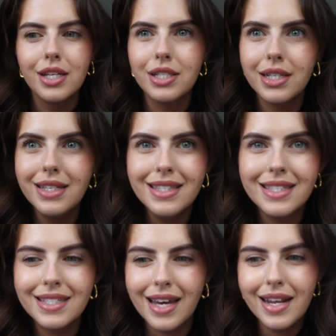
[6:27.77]
She's
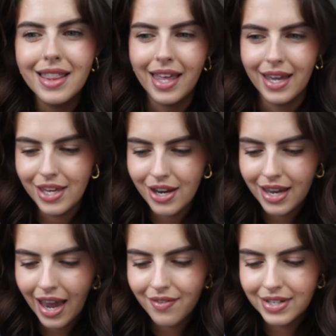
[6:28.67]
stunning. Thank
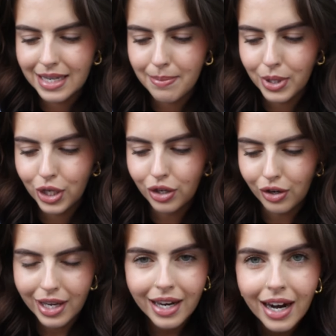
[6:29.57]
you, KVD
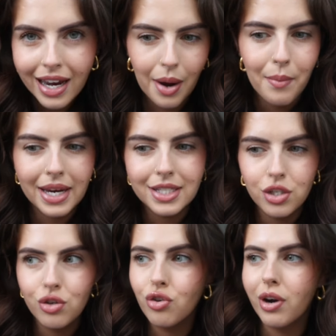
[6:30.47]
Beauty. Can't wait
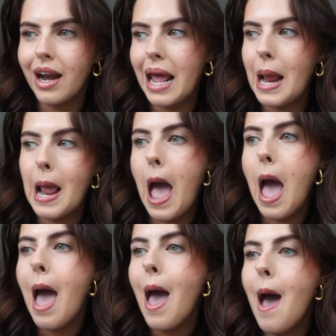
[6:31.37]
to create a
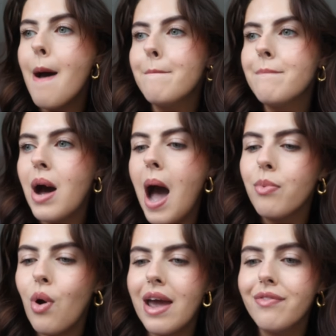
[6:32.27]

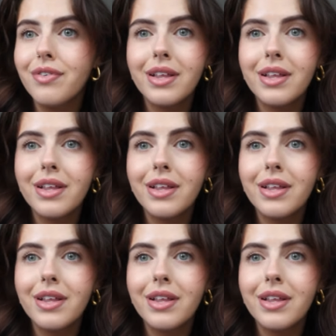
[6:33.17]
Mob Wife